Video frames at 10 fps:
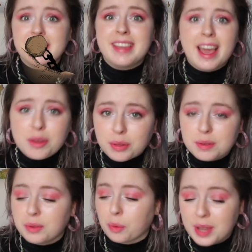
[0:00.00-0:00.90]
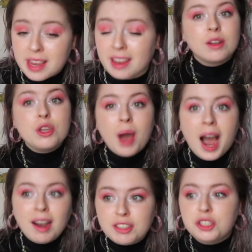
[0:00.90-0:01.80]
get you through the week, you
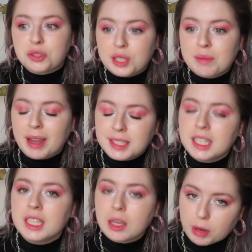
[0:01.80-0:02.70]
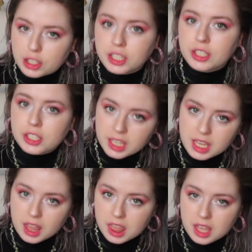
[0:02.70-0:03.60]
have to treat painting like brushing your
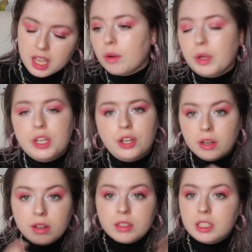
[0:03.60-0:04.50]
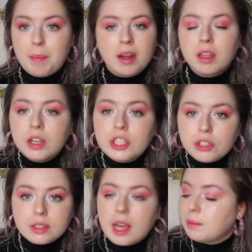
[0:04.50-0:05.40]
teeth which depending on
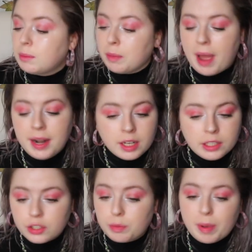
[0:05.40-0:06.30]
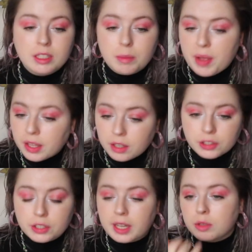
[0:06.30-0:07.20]
your setup, depending on your space, depending on
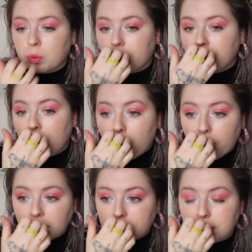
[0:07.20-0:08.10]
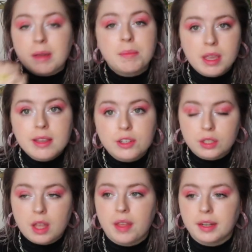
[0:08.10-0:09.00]
your schedule, of course might be easier
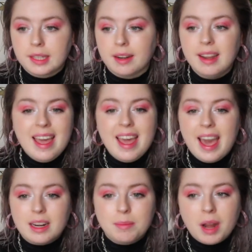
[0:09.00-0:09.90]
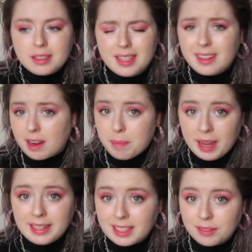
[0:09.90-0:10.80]
said than done. And I'm not saying I
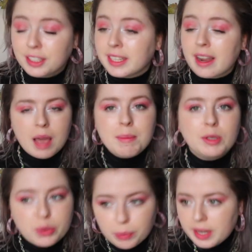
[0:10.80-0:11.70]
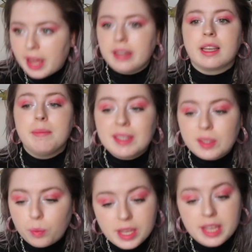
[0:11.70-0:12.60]
paint every day. I miss three days, I miss
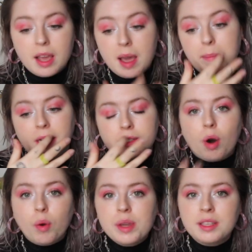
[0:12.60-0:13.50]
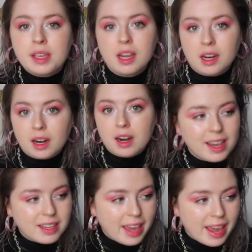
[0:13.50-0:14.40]
a week, but it's always here
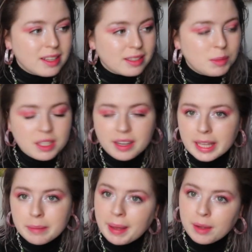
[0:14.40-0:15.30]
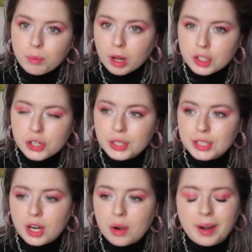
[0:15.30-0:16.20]
in case I'm sitting in bed watching a
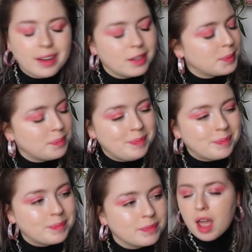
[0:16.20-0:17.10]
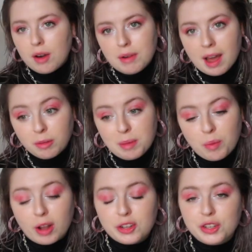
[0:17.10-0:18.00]
show and I go, mm, I'd rather be
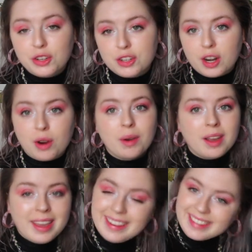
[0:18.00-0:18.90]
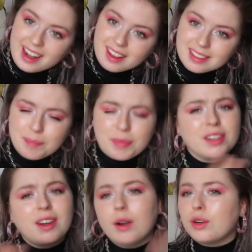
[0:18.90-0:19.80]
watching a show and getting
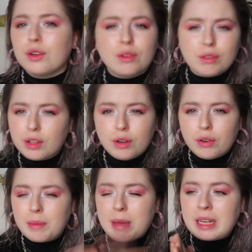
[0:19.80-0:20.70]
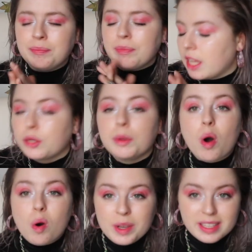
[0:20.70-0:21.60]
something done. You know what I mean? So it's
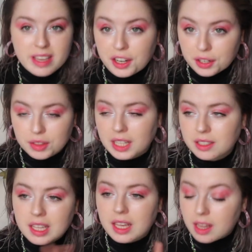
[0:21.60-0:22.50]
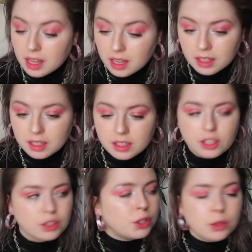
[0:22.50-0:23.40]
always here. That's the key.
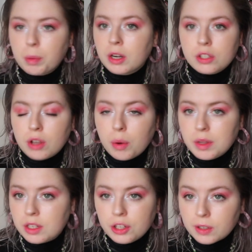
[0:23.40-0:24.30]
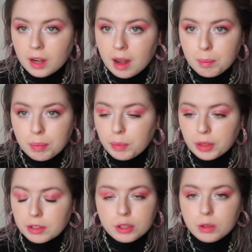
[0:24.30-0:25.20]
Your toothbrush is always in your cup
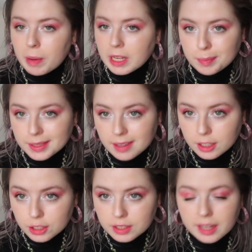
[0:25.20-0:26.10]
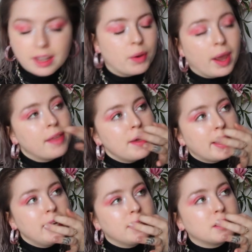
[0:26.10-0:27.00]
with your toothpaste beside your sink. Okay, I
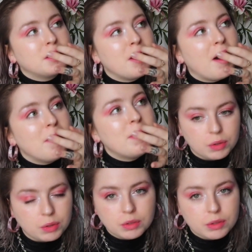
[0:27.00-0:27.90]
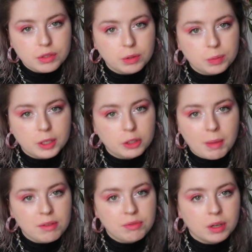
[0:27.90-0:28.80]
think I need to stop the whole toothbrush
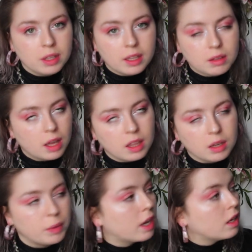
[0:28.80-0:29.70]
metaphor. Like, I think we got